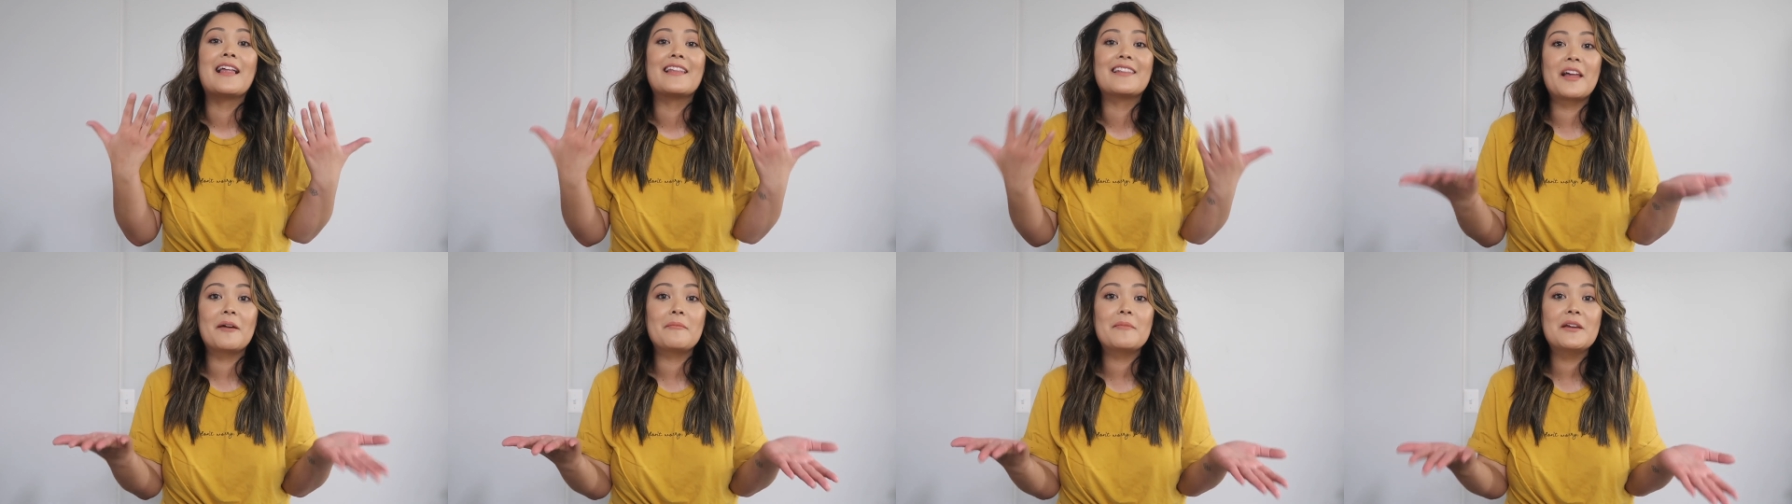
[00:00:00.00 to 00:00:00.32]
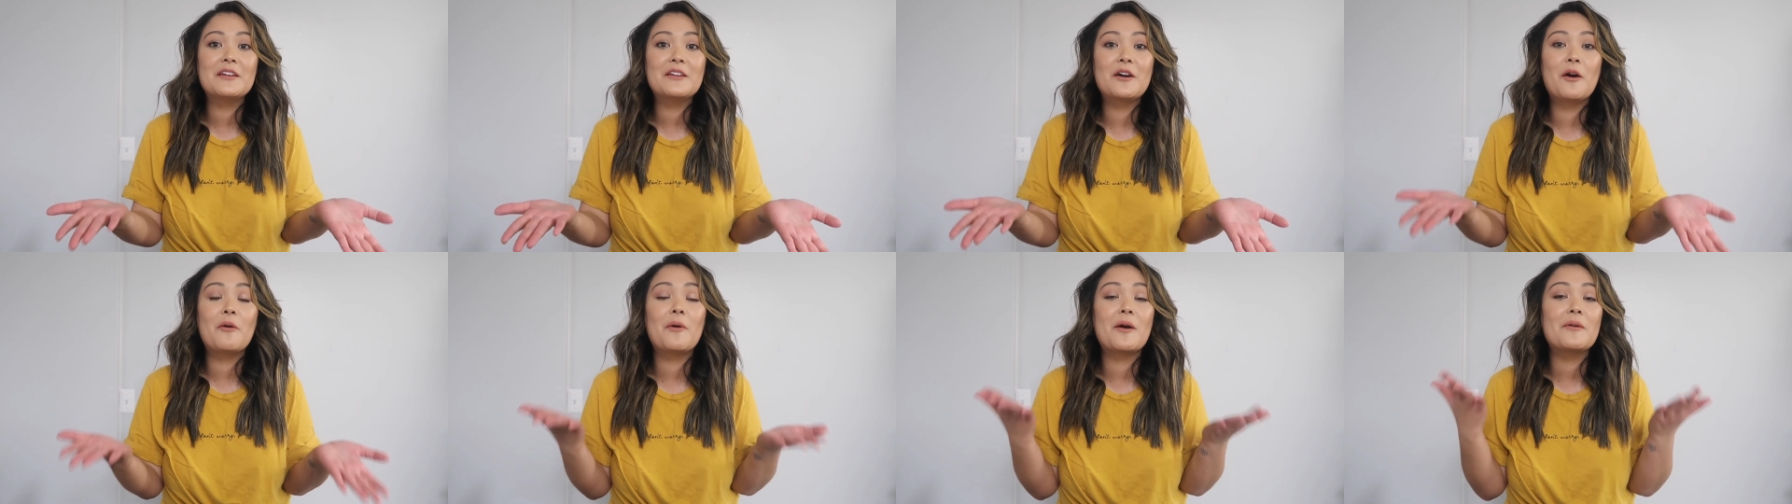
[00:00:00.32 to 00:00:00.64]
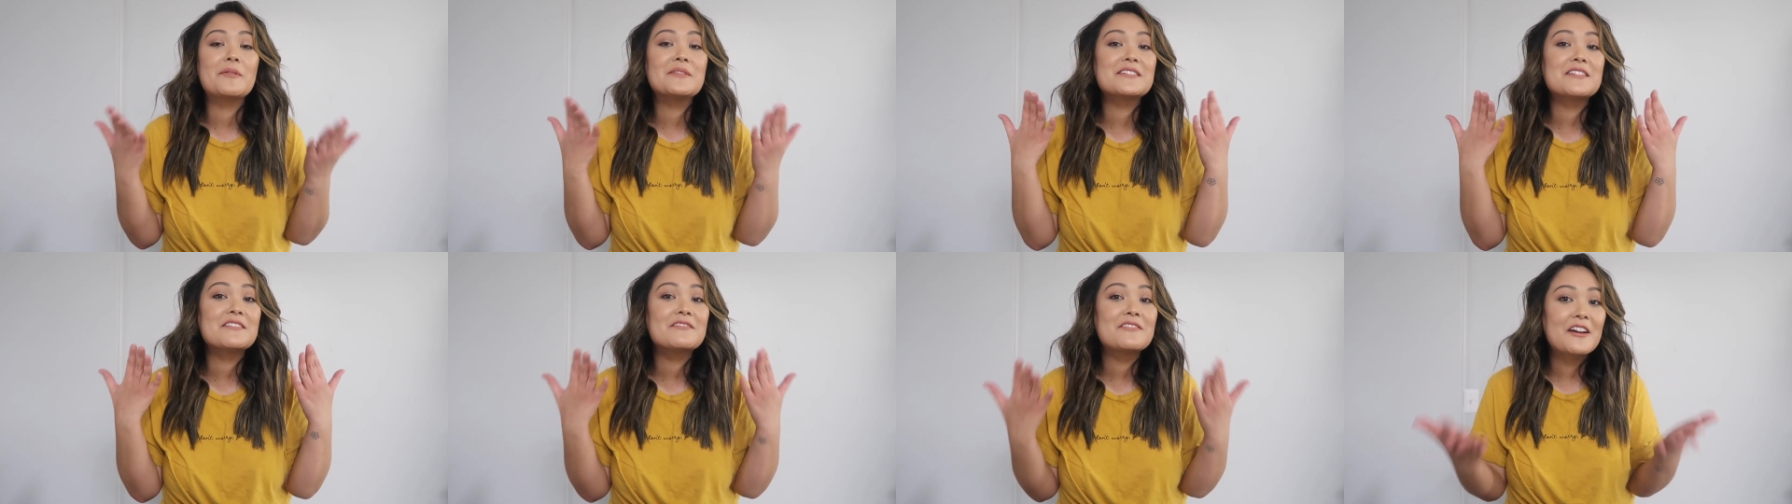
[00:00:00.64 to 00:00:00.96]
let me know
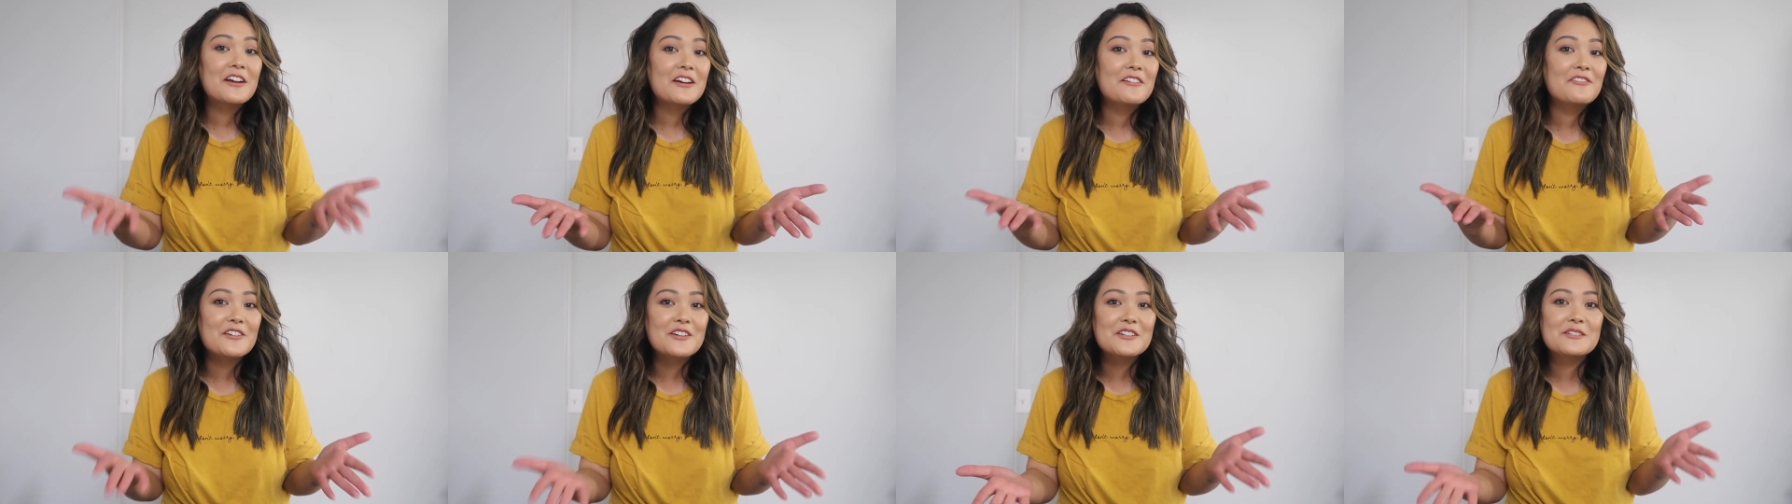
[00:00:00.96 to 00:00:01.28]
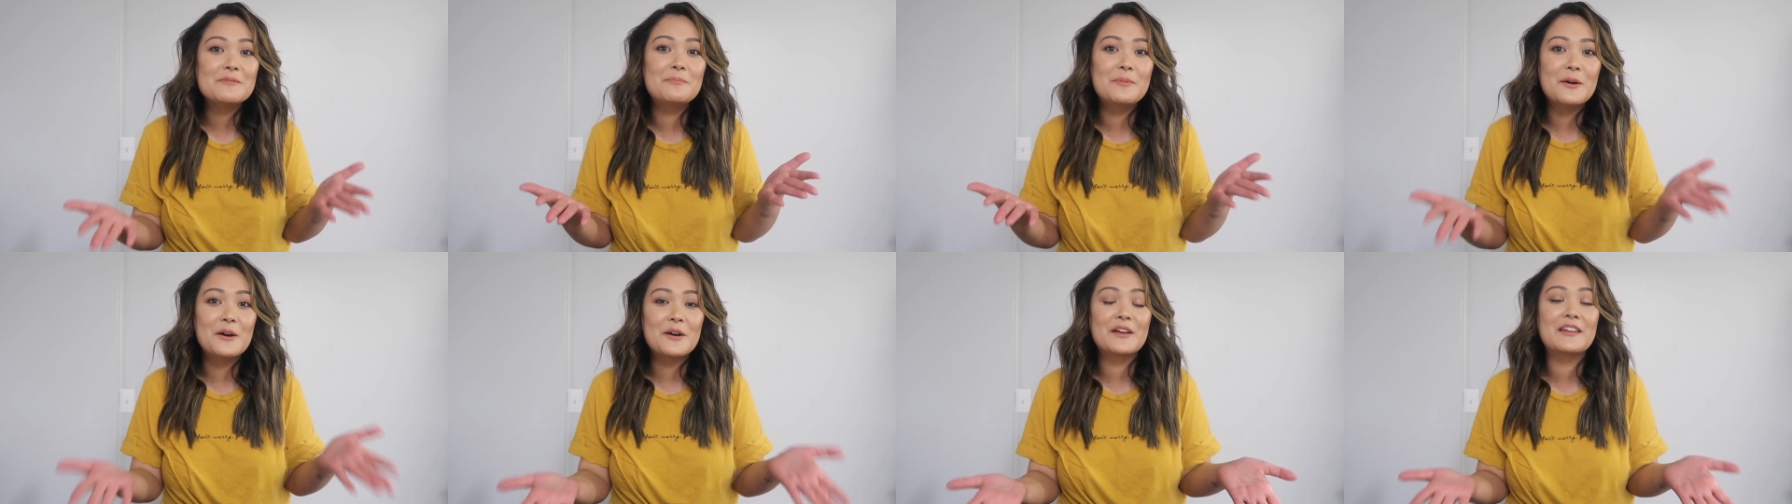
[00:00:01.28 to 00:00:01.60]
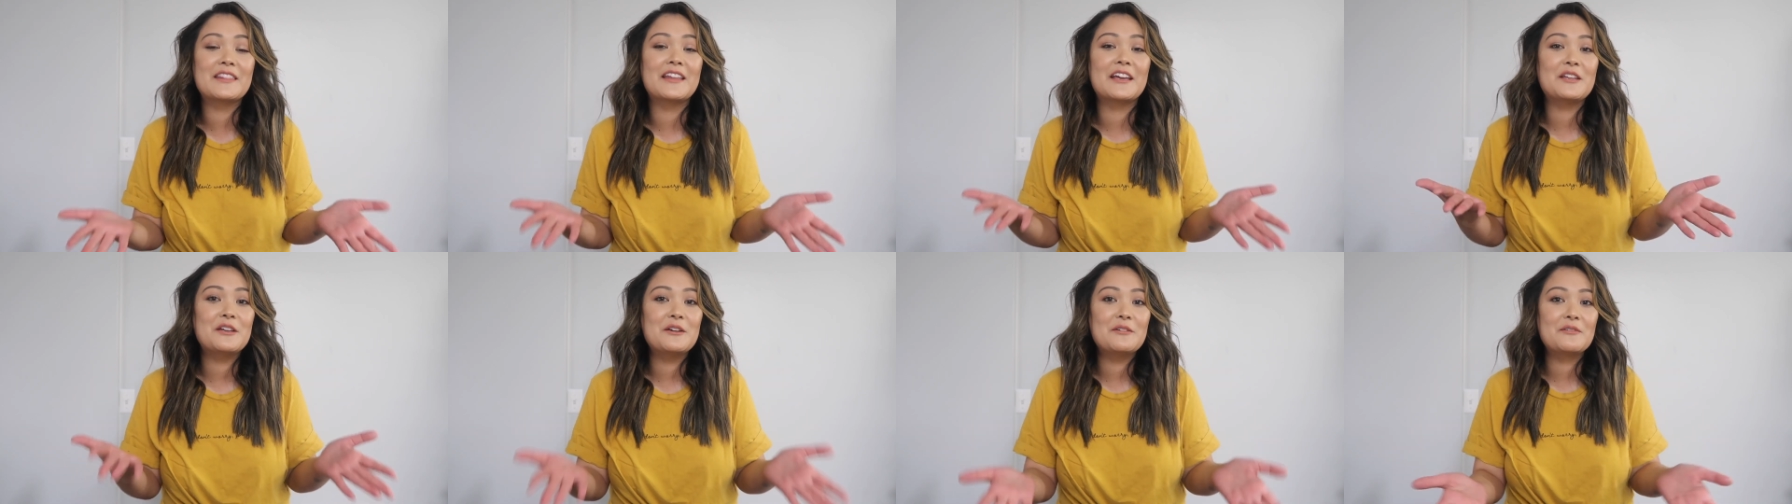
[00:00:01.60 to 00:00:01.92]
what was the very first
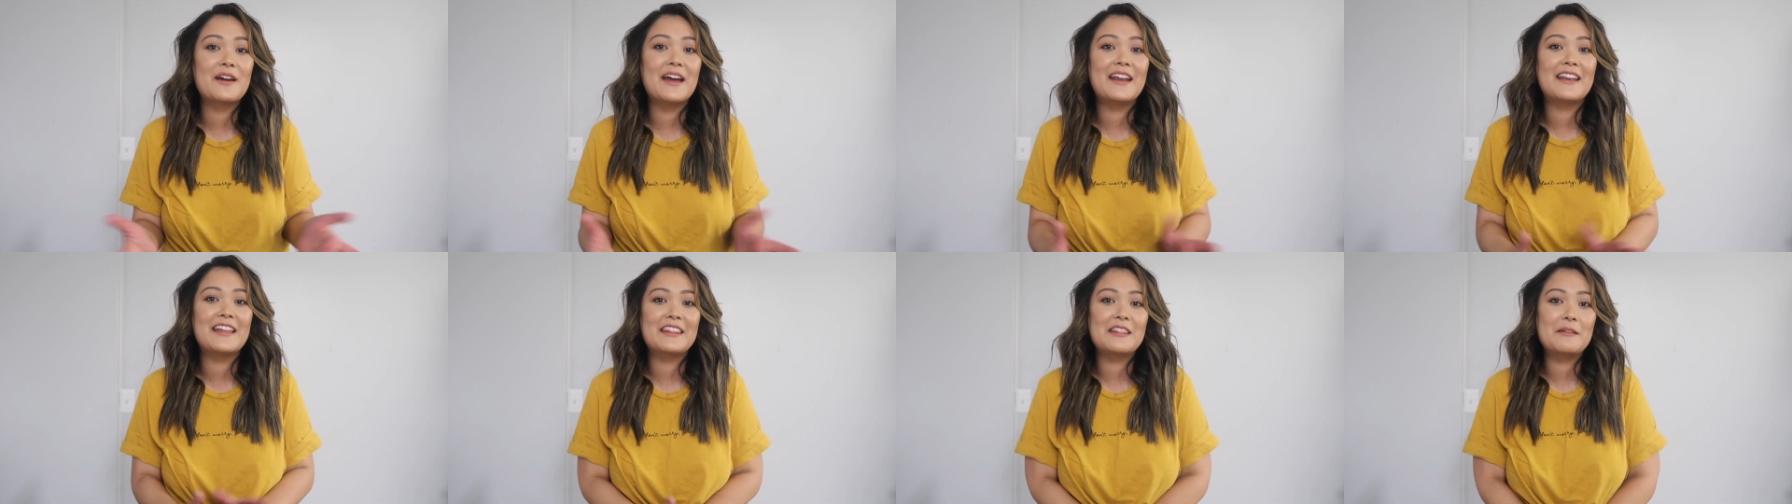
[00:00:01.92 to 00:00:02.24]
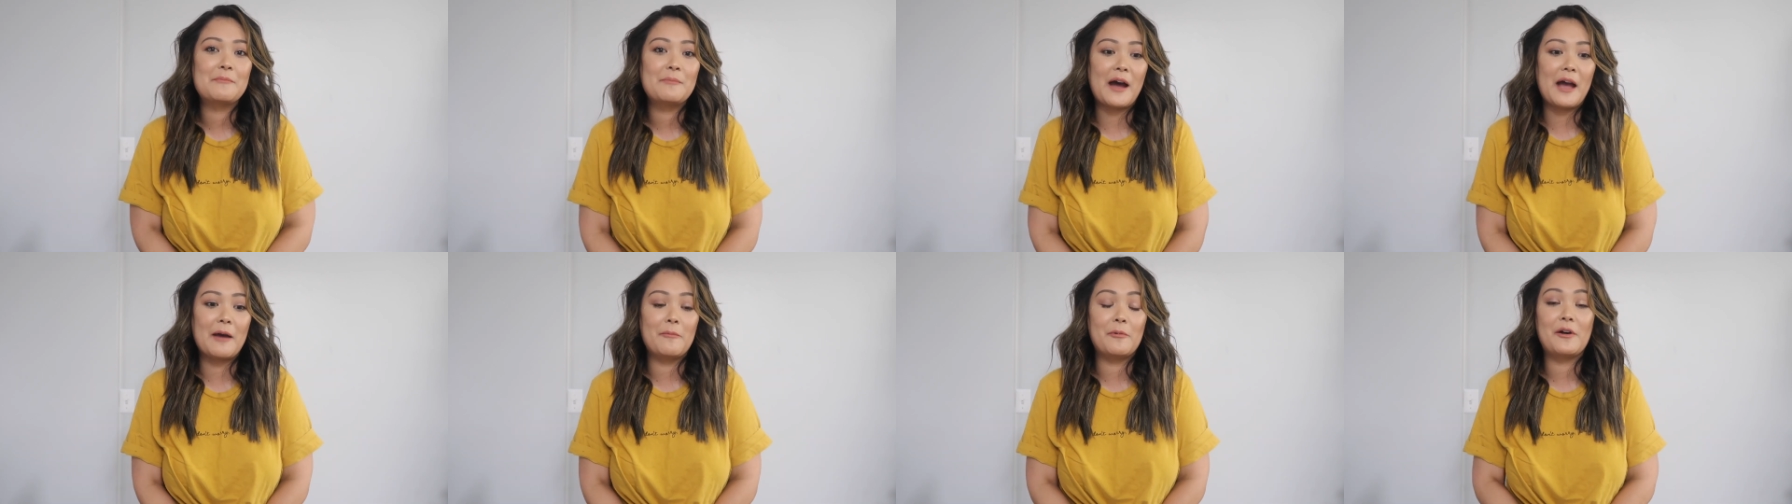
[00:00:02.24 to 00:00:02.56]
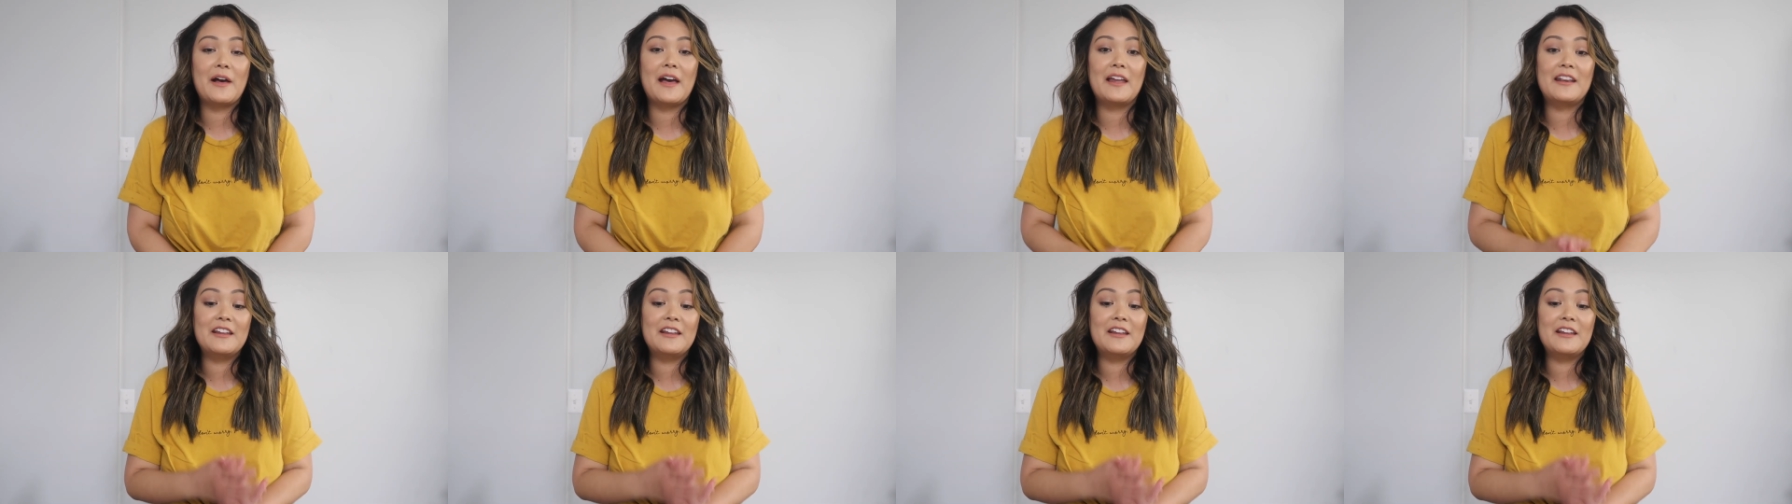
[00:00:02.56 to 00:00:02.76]
book that you read in the Bible,